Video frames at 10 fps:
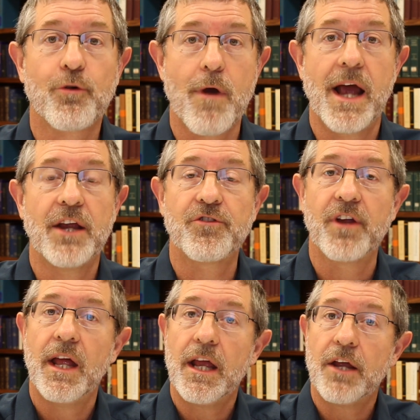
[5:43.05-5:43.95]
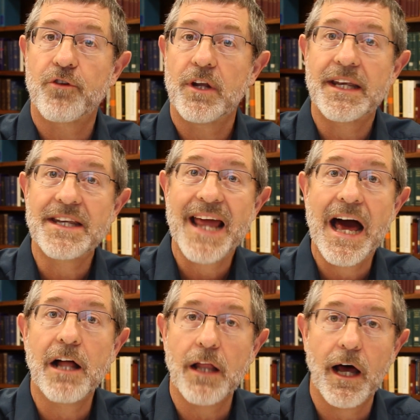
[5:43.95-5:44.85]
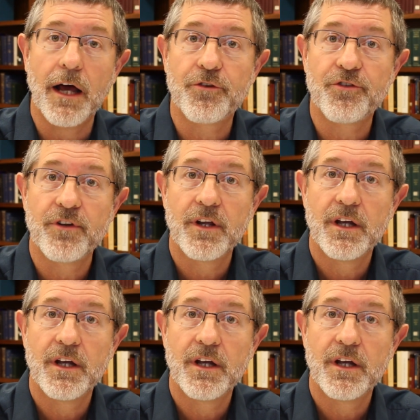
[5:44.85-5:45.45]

Christ is going to tell us